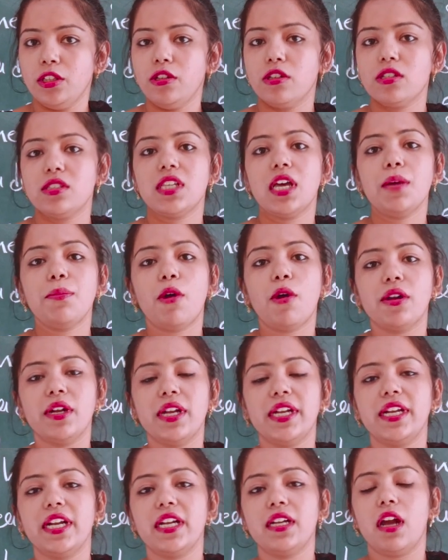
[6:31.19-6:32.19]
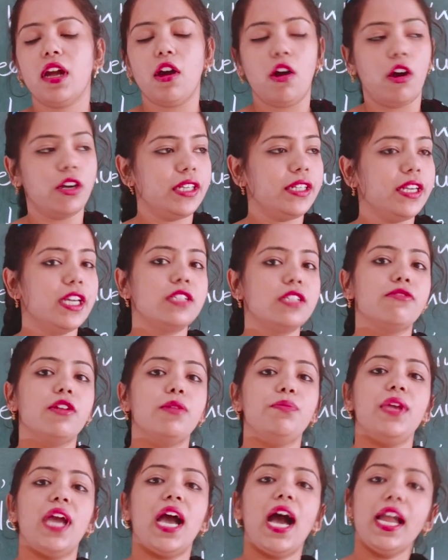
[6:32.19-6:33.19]
your subordinates
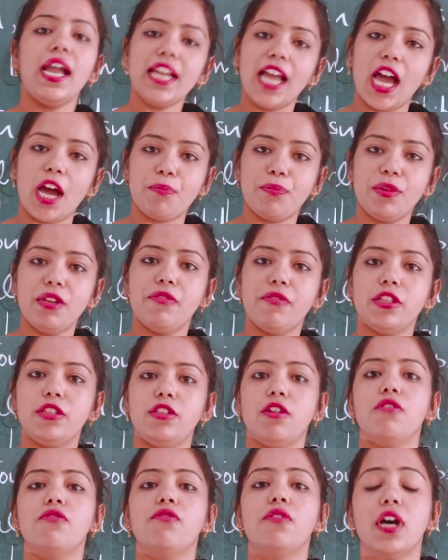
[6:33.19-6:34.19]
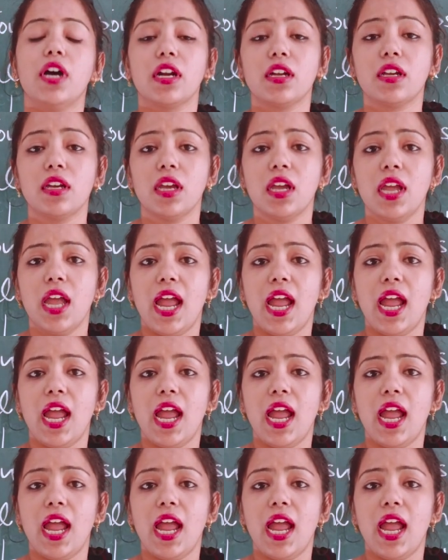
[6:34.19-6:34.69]
will be unhappy with your work